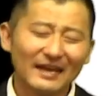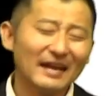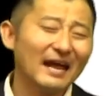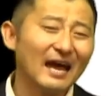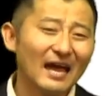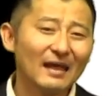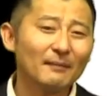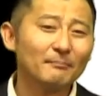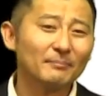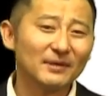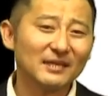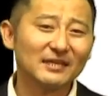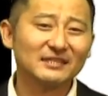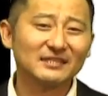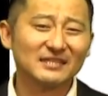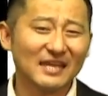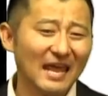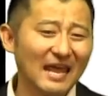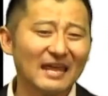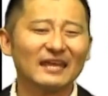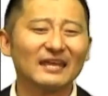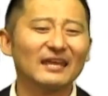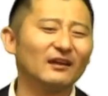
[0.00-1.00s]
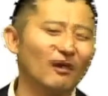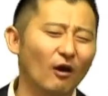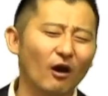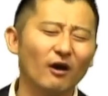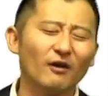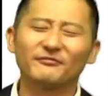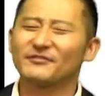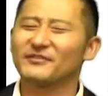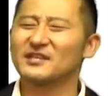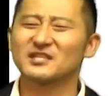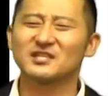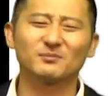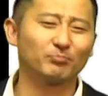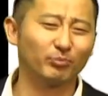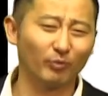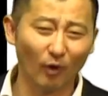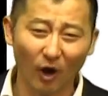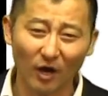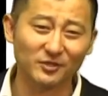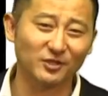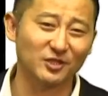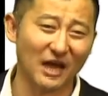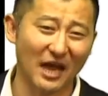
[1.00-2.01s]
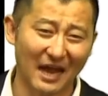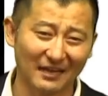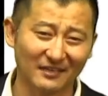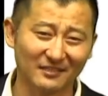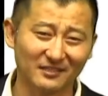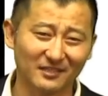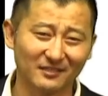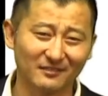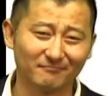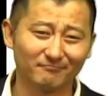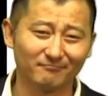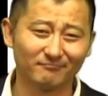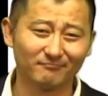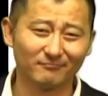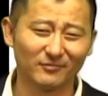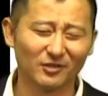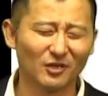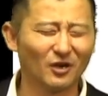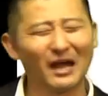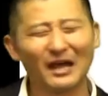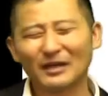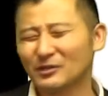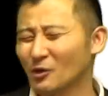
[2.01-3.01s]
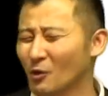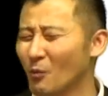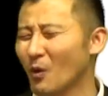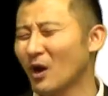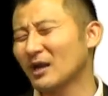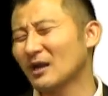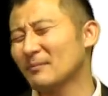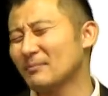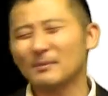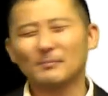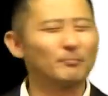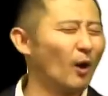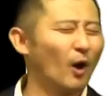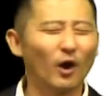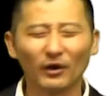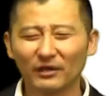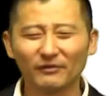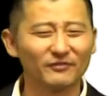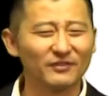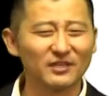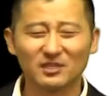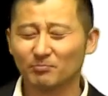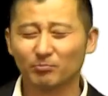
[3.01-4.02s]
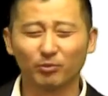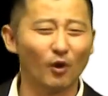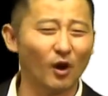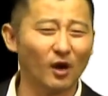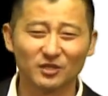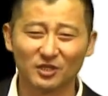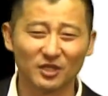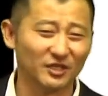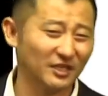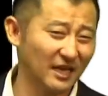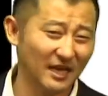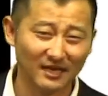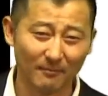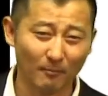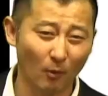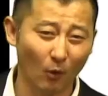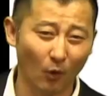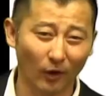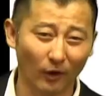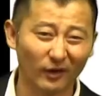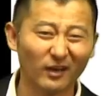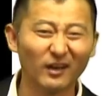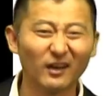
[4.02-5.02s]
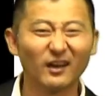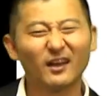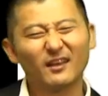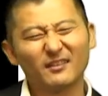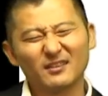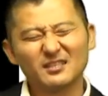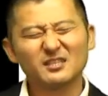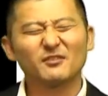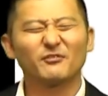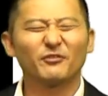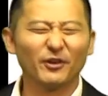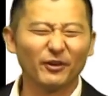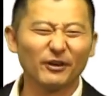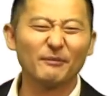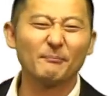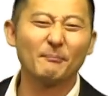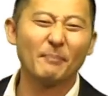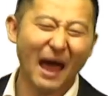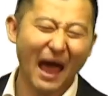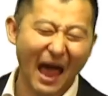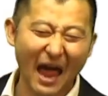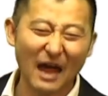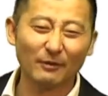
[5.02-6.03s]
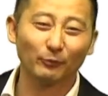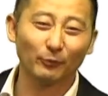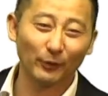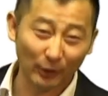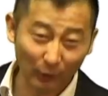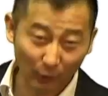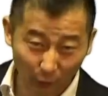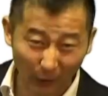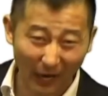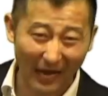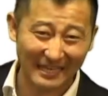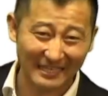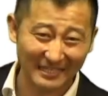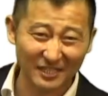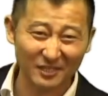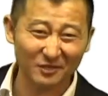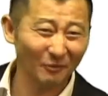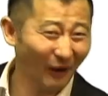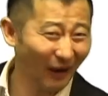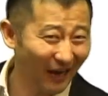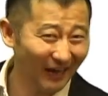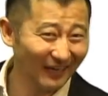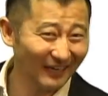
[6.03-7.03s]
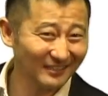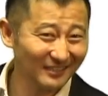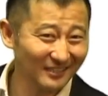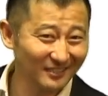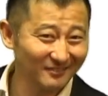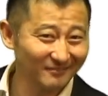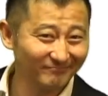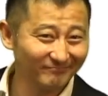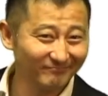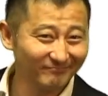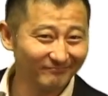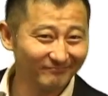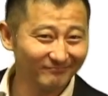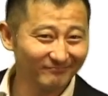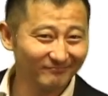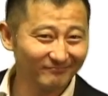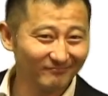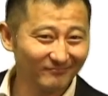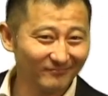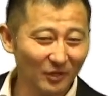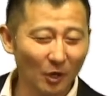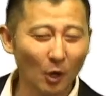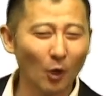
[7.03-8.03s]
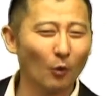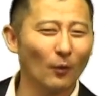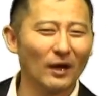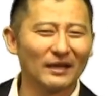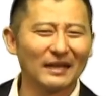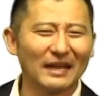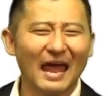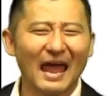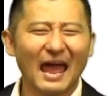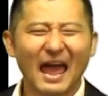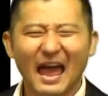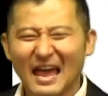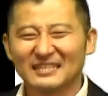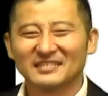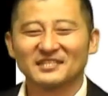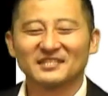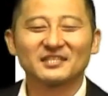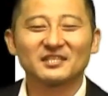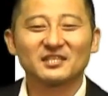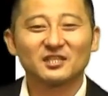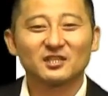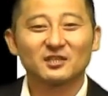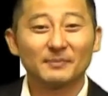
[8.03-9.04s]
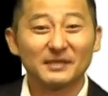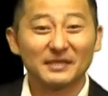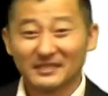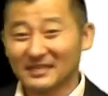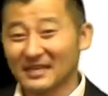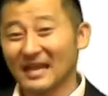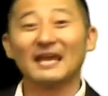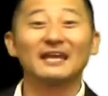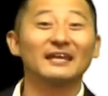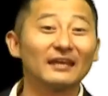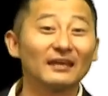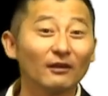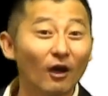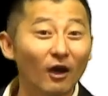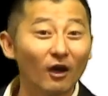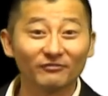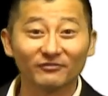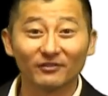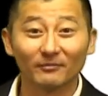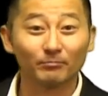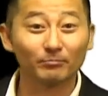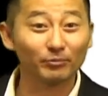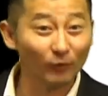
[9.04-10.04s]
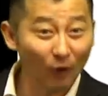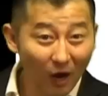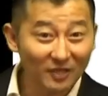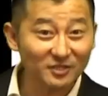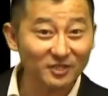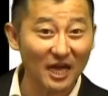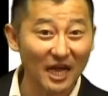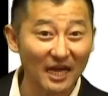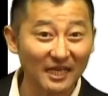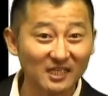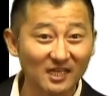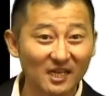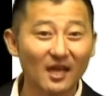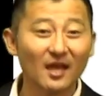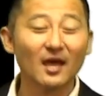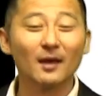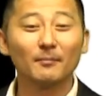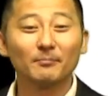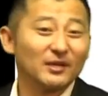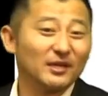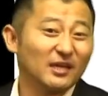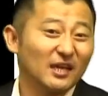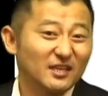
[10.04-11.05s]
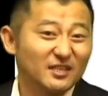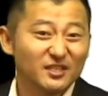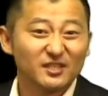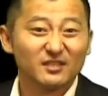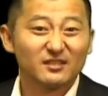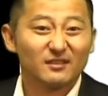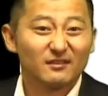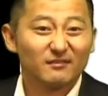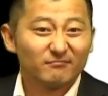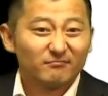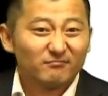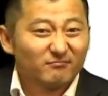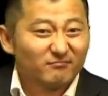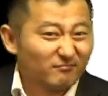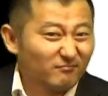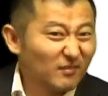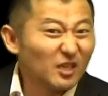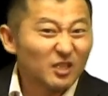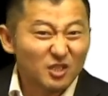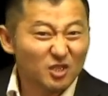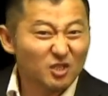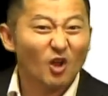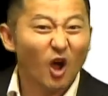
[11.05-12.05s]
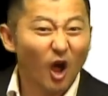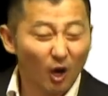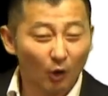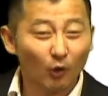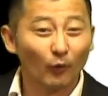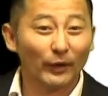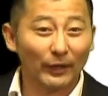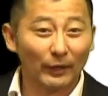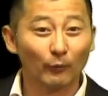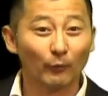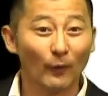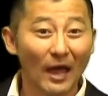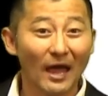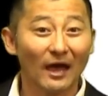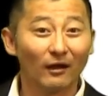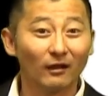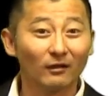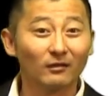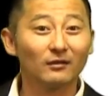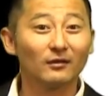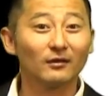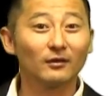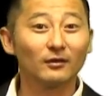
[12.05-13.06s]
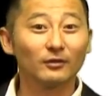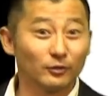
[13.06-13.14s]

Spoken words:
I be taken off this project? You know, I don't want to be part of this project anymore. This is a very bad request, right? No one asks to be taken off a project because it's not going well.